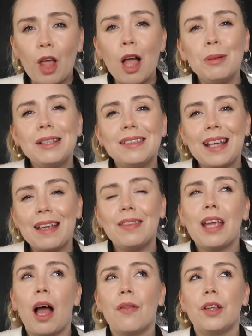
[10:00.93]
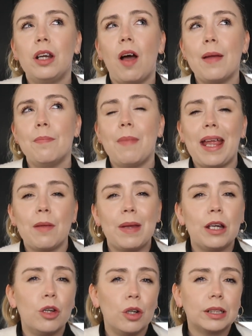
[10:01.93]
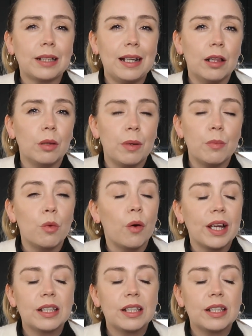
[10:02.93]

I would say the other light maybe looked a little bit more